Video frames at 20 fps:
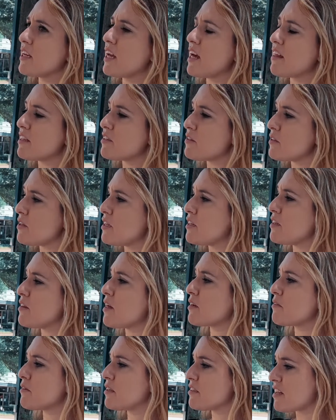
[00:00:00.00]
Yeah,
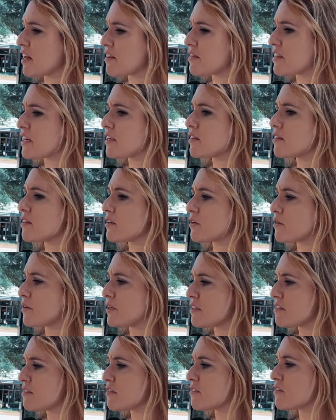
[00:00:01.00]
because I think the
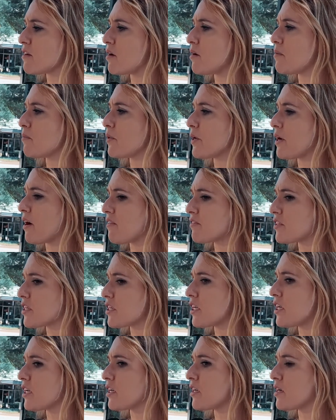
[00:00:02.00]
criticism we
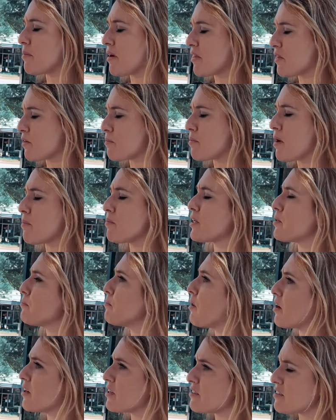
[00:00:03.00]
often hear about the Republican
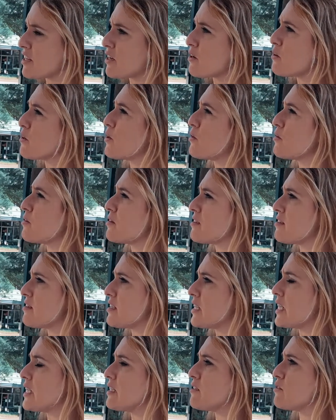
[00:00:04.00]
Party is they don't go to the
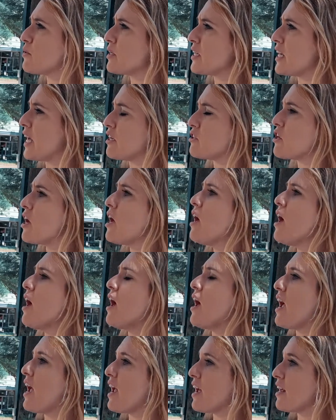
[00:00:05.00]
cities to engage.
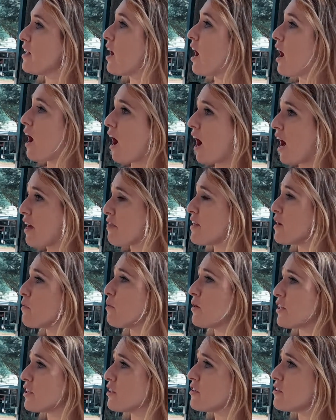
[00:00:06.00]
And I think
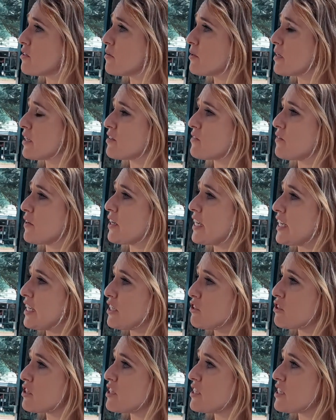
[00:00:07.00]
what you're doing is very
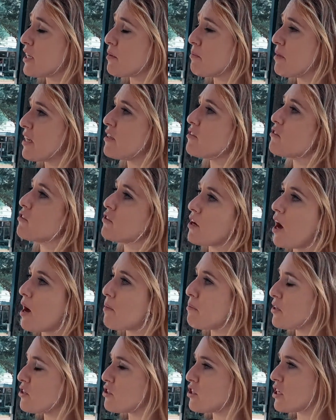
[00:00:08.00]
interesting because you're
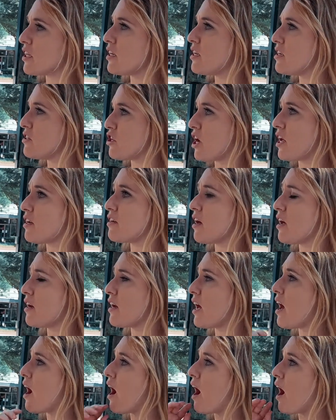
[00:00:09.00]
not pushing an agenda. And
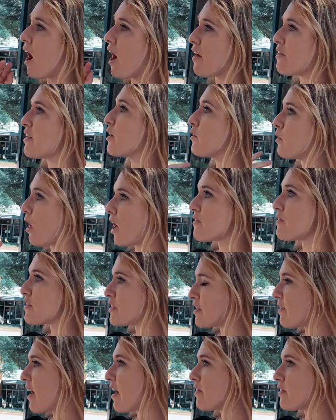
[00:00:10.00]
I think a lot of
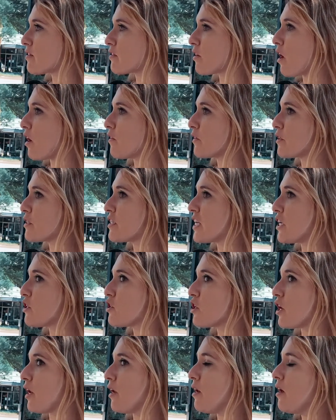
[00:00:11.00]
us have had this
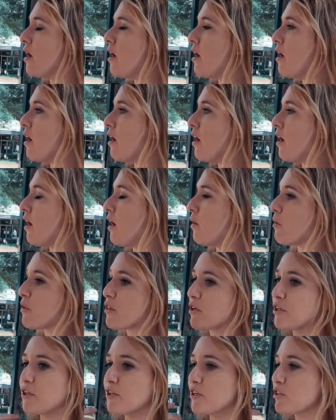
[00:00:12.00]
conversation,
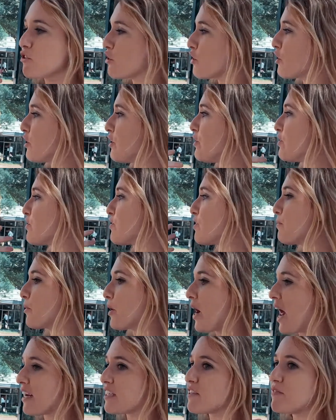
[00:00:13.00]
whether you're in journalism
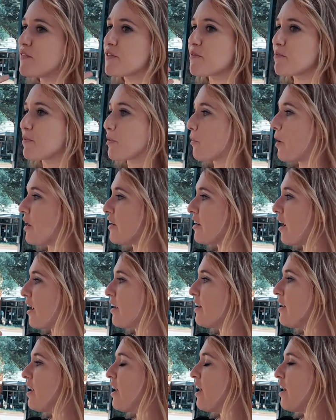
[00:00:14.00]
or activism or whatnot,